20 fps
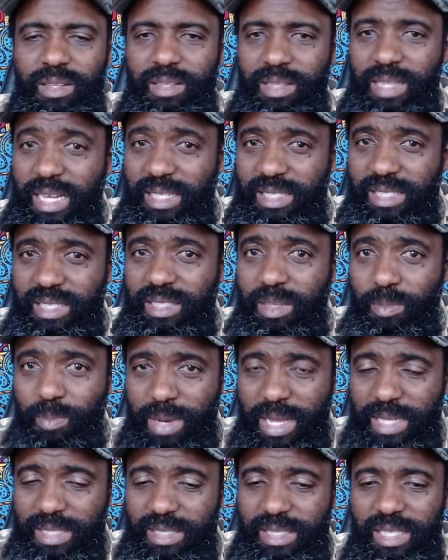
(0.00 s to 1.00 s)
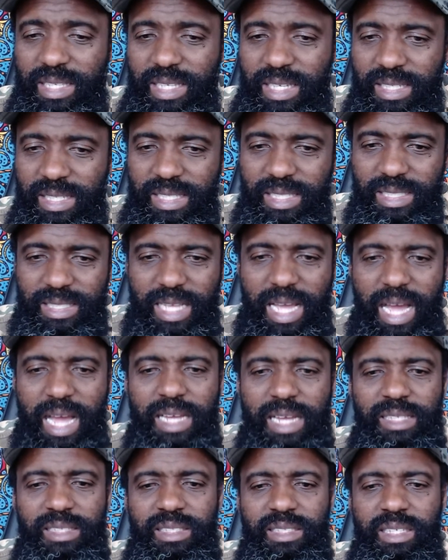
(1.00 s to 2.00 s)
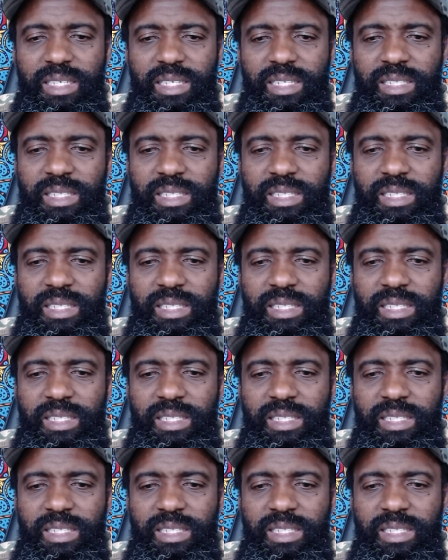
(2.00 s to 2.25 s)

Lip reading: That is the blessing in disguise.